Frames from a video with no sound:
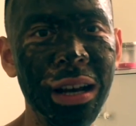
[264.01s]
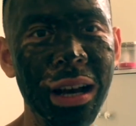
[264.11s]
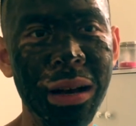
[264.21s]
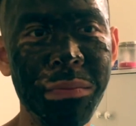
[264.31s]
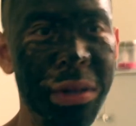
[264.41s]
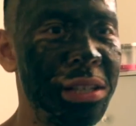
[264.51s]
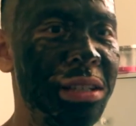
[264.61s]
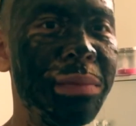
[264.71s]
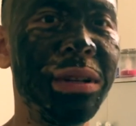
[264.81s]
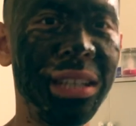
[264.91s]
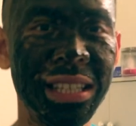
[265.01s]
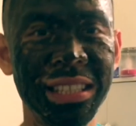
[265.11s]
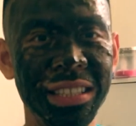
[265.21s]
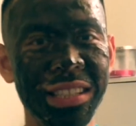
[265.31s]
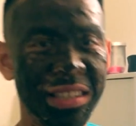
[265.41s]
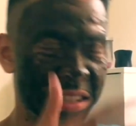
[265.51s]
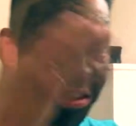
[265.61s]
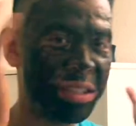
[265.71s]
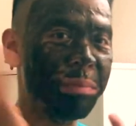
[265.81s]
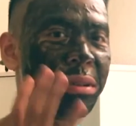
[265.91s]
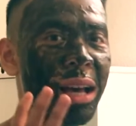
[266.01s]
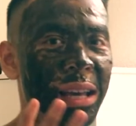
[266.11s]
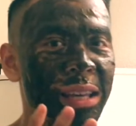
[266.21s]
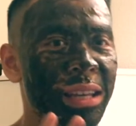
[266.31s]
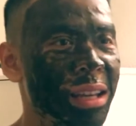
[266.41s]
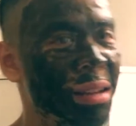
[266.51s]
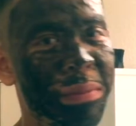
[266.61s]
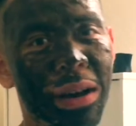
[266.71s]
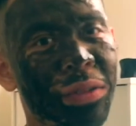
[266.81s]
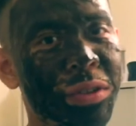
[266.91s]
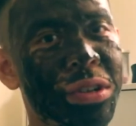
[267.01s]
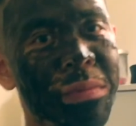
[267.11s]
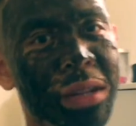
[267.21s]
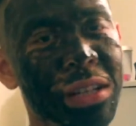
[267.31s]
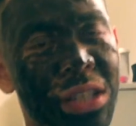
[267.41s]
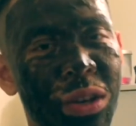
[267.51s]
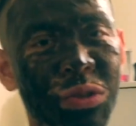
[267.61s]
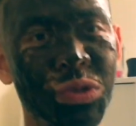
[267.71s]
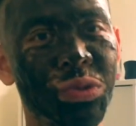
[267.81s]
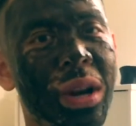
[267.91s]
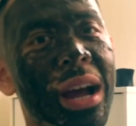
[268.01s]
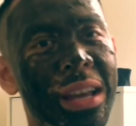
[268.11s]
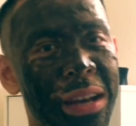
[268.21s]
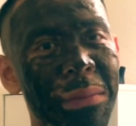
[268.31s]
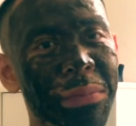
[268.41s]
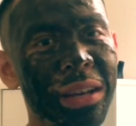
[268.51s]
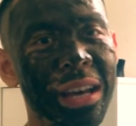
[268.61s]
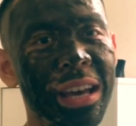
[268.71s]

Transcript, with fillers: Um, mix it up in a nice consistency. Just apply it in about 30 minutes. It'll dry up,